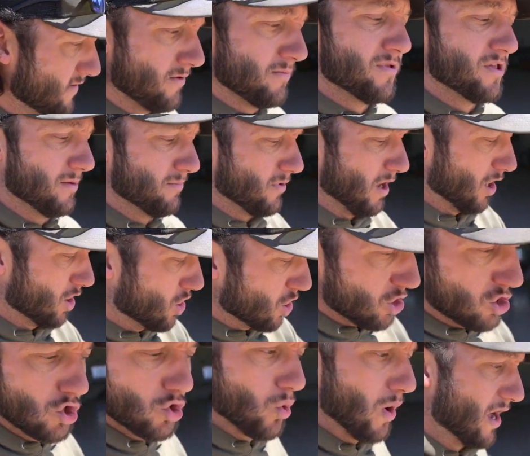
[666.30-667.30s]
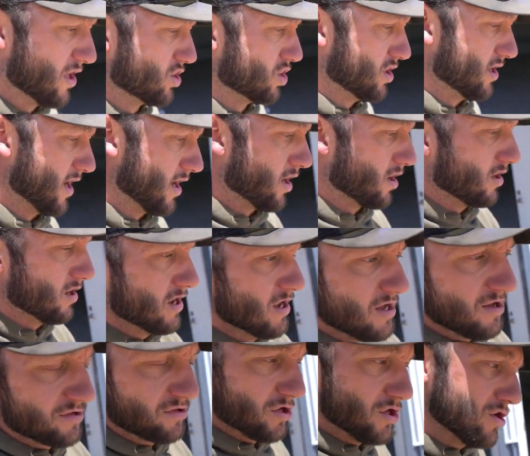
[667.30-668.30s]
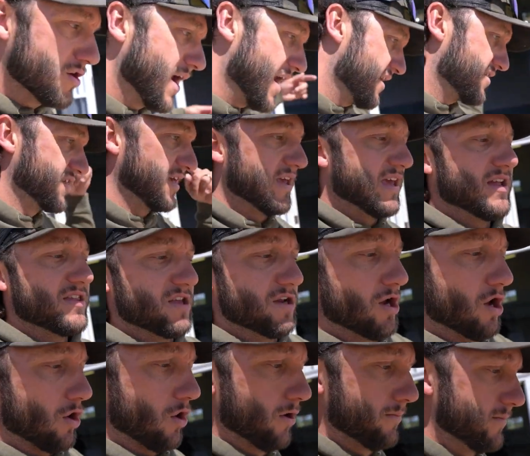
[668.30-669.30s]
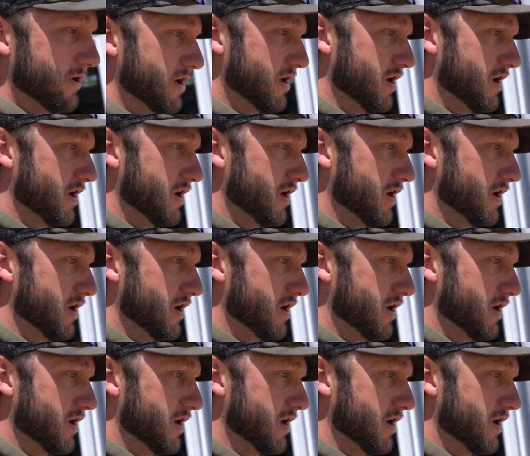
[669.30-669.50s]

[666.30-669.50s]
him a good questionnaire so you guys can get to know him,